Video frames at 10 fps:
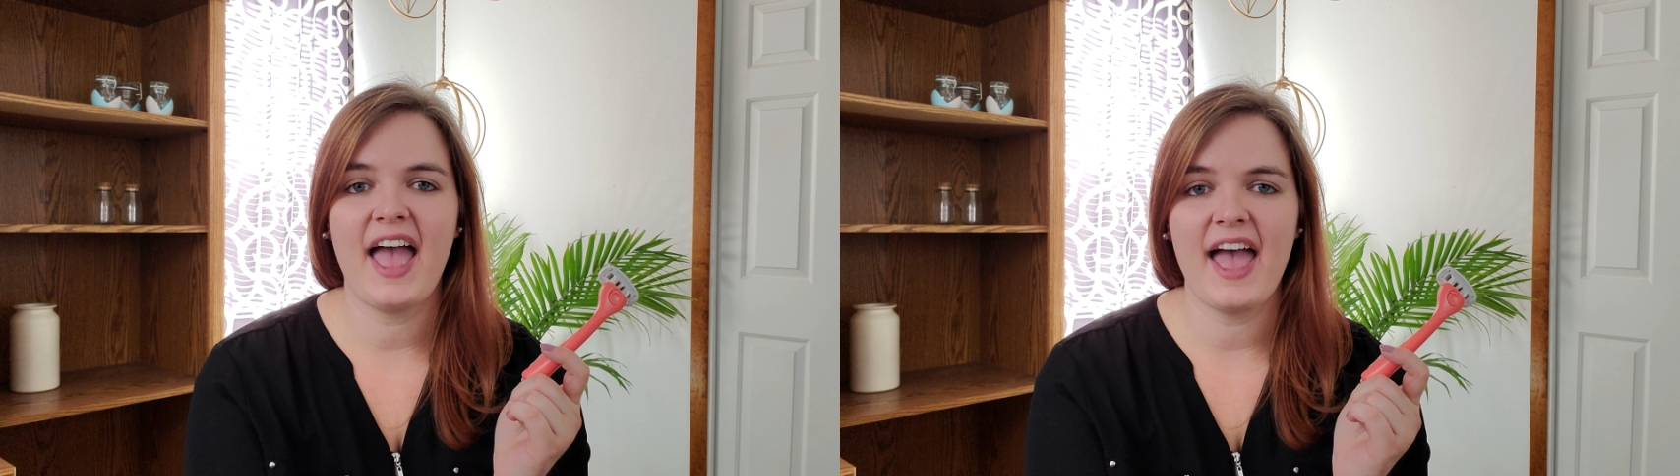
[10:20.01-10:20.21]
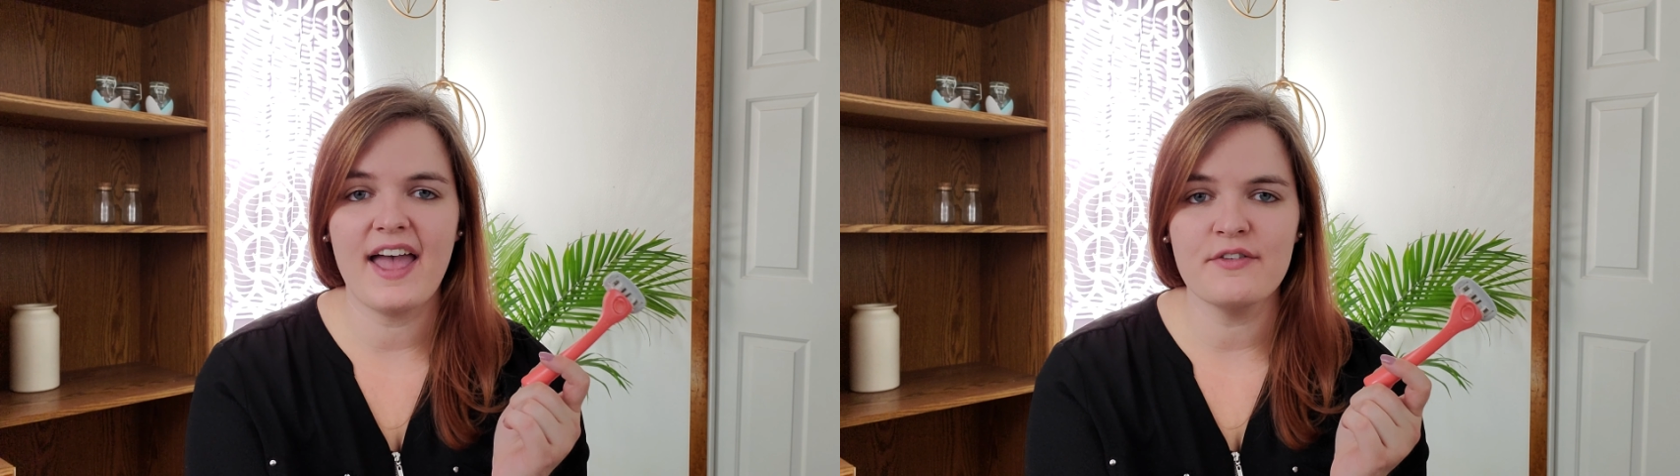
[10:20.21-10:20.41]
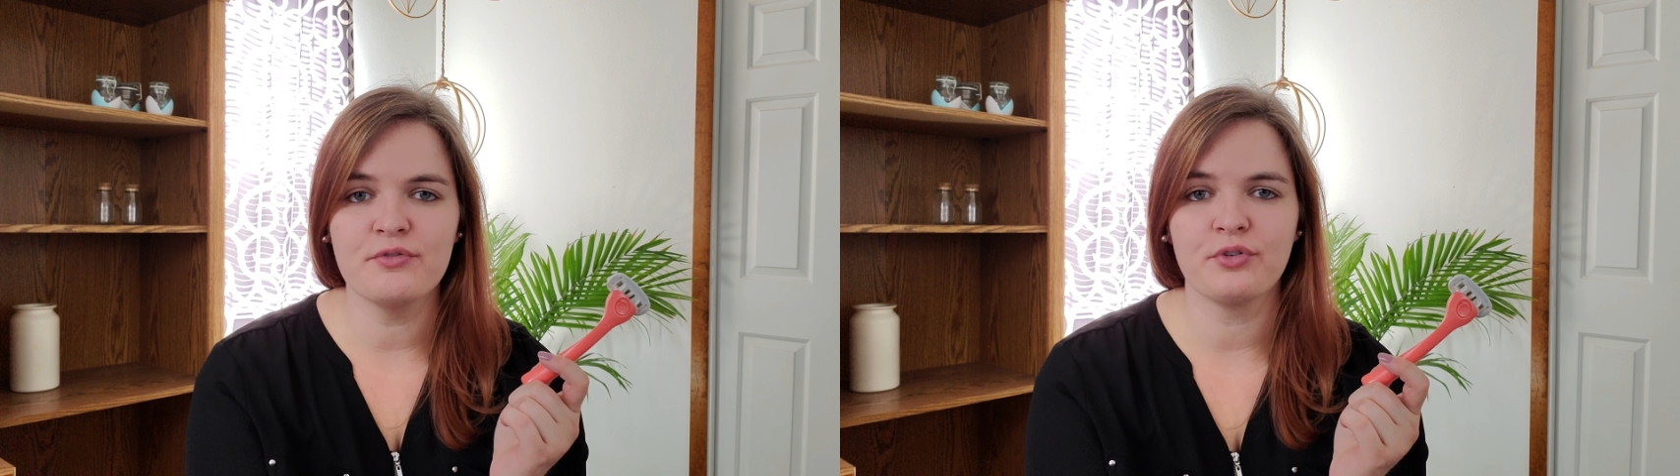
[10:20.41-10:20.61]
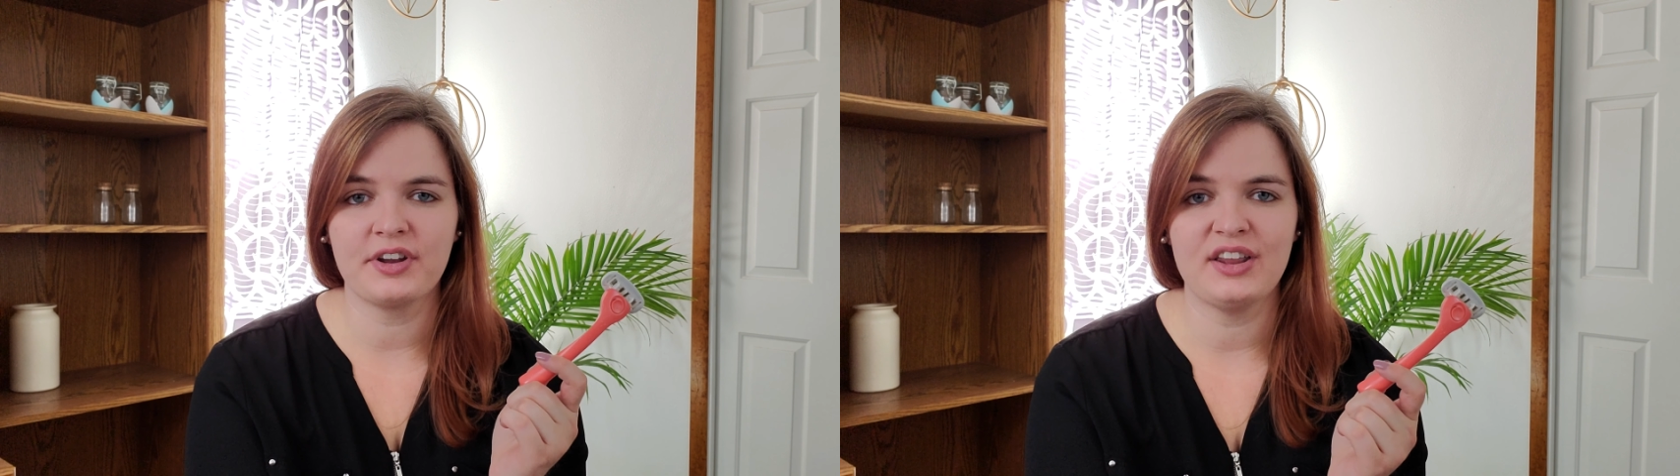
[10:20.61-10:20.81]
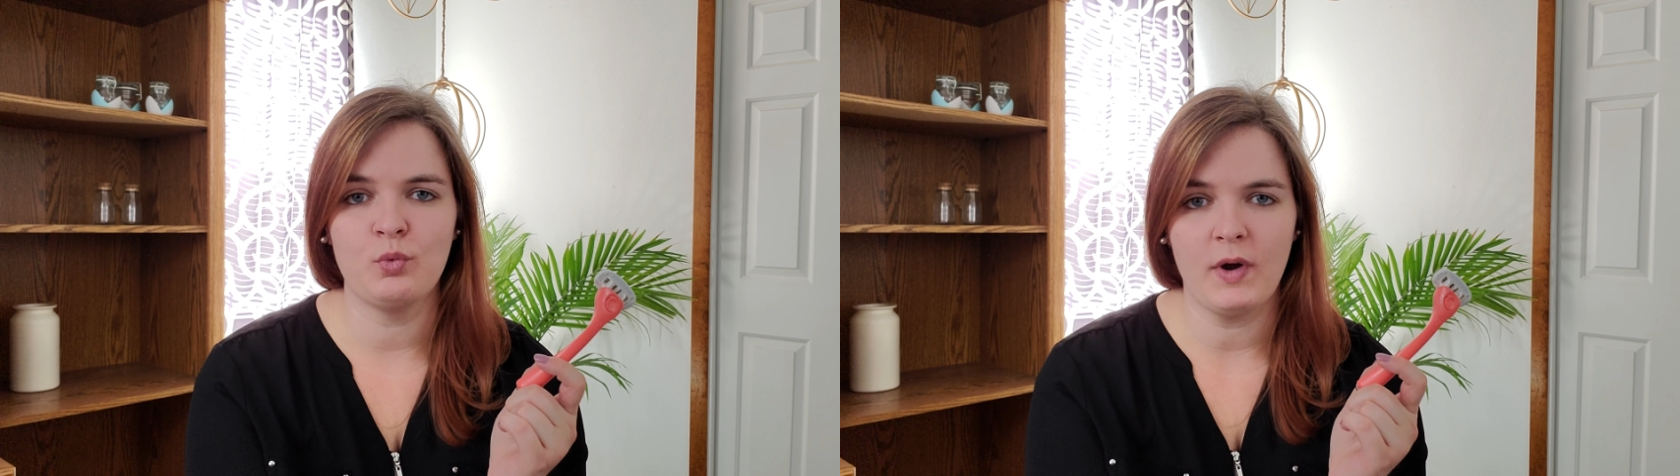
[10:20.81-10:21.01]

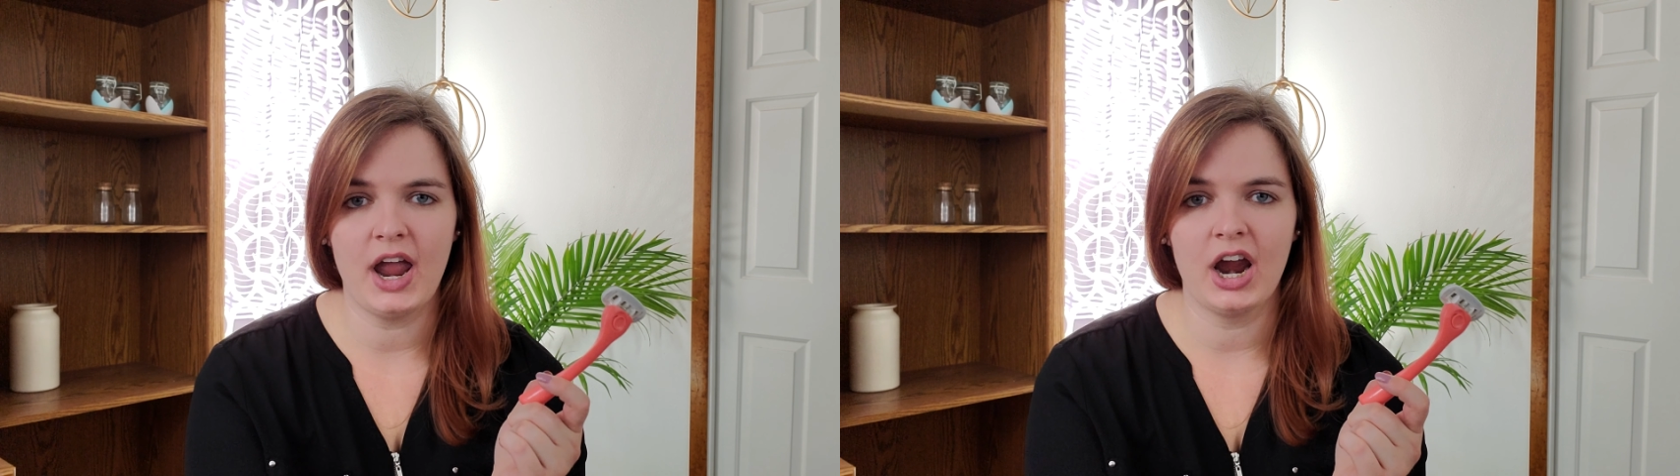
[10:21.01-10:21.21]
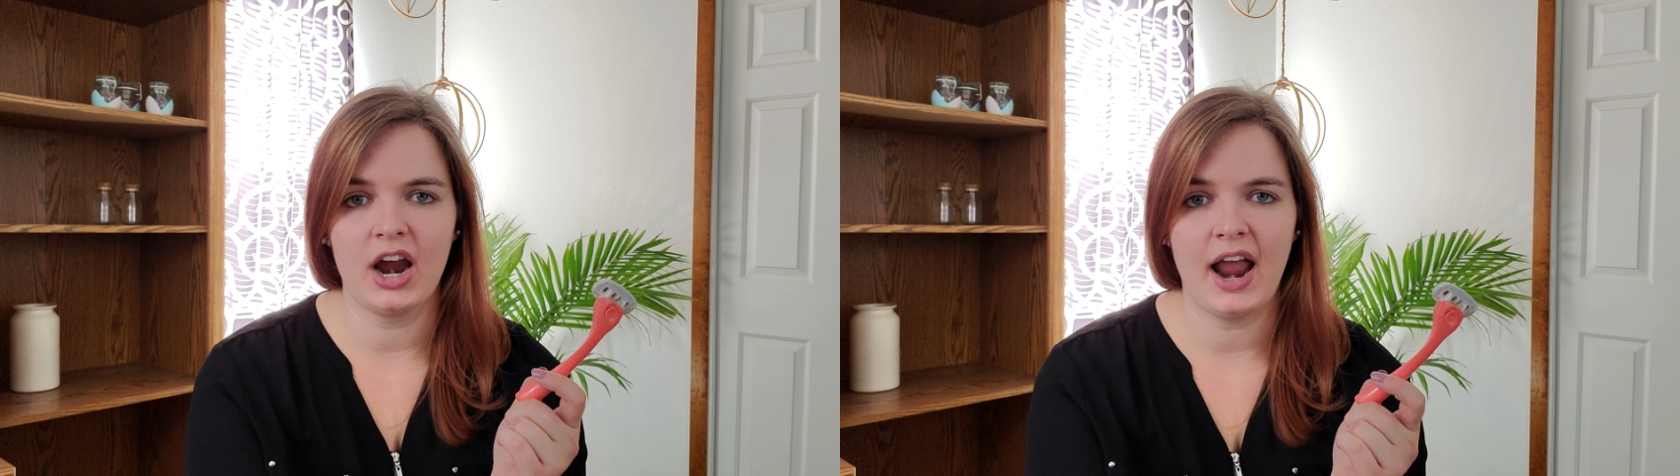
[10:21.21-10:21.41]
everywhere,